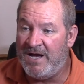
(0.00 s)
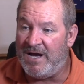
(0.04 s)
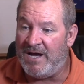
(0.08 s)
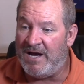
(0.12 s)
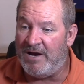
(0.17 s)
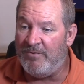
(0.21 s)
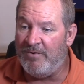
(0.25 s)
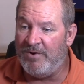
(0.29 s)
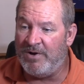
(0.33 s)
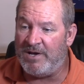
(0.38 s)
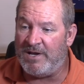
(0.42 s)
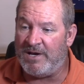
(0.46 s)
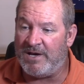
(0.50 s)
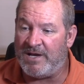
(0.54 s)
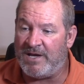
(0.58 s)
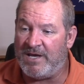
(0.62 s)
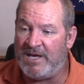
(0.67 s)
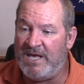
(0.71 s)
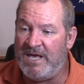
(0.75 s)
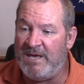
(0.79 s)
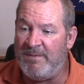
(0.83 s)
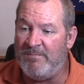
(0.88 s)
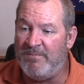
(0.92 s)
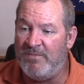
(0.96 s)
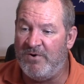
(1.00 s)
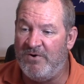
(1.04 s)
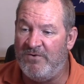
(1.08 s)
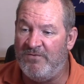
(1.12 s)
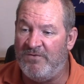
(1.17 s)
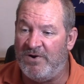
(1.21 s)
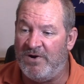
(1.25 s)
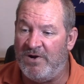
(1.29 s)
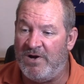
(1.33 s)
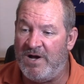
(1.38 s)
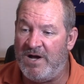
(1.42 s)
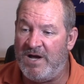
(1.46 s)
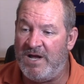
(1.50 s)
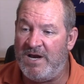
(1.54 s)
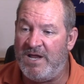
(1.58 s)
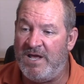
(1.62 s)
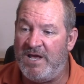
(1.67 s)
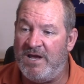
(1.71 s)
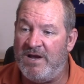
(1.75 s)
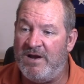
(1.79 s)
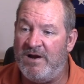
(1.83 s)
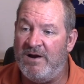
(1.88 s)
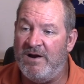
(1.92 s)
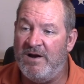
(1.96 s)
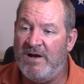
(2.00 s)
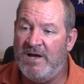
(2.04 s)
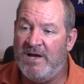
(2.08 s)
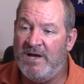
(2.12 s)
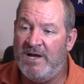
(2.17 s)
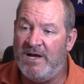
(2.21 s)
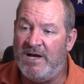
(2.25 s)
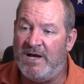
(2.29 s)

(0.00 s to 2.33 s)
Uh, we're going to keep moving on here.